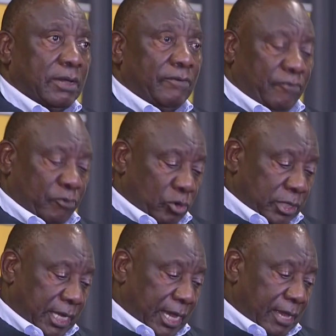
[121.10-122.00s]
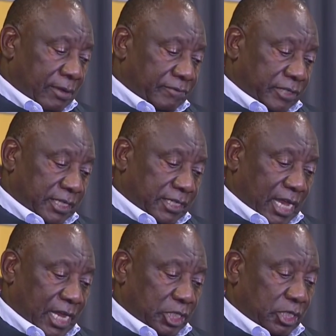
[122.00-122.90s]
a full day of
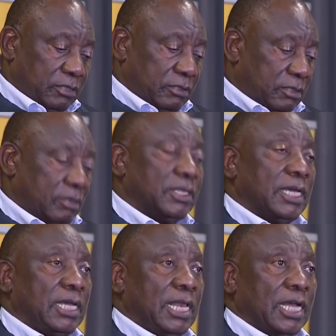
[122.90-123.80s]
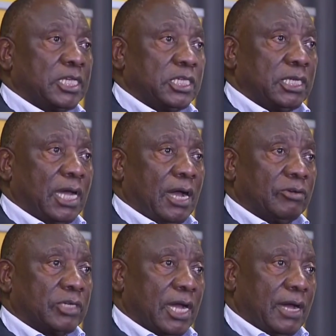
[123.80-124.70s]
discussions on the election
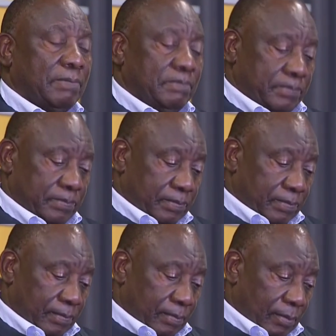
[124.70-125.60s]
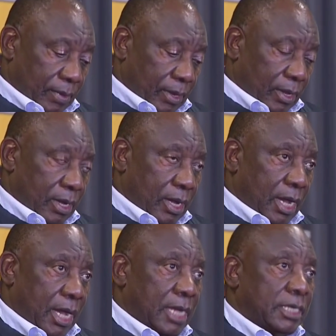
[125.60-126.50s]
outcome
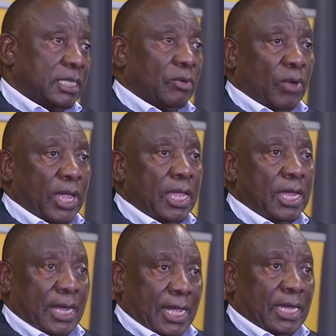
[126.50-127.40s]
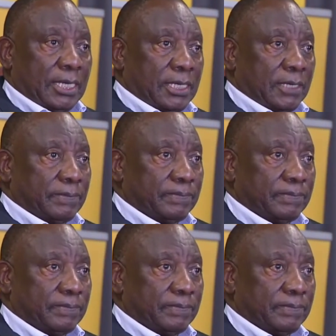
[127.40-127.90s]
and the way ahead.